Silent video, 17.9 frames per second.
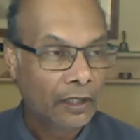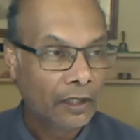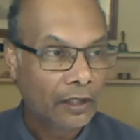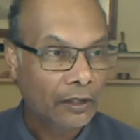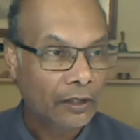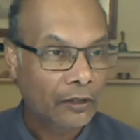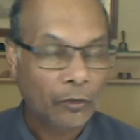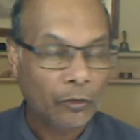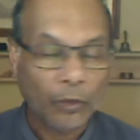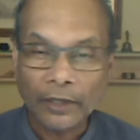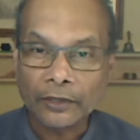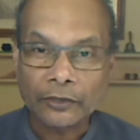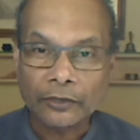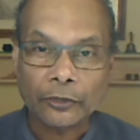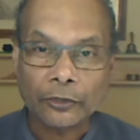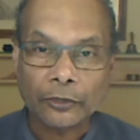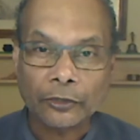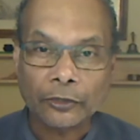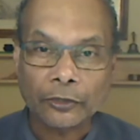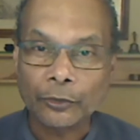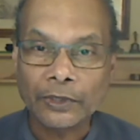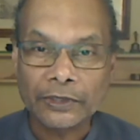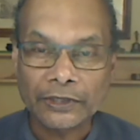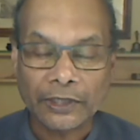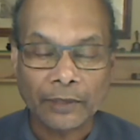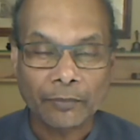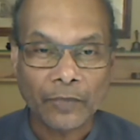quite a
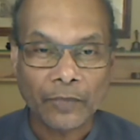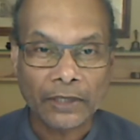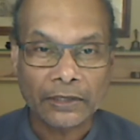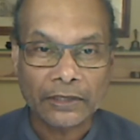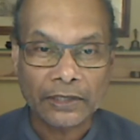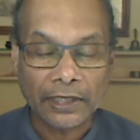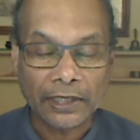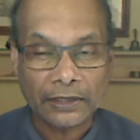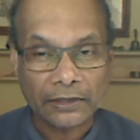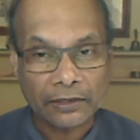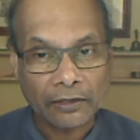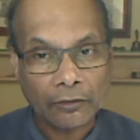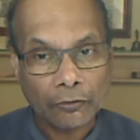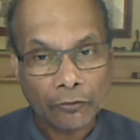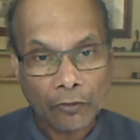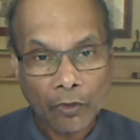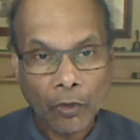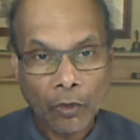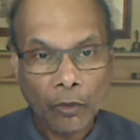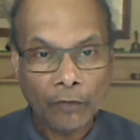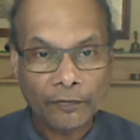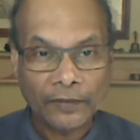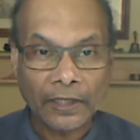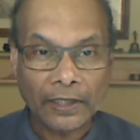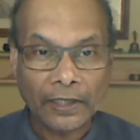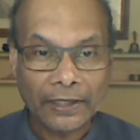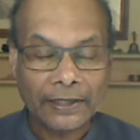truism that says the role of the
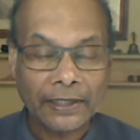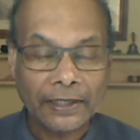leader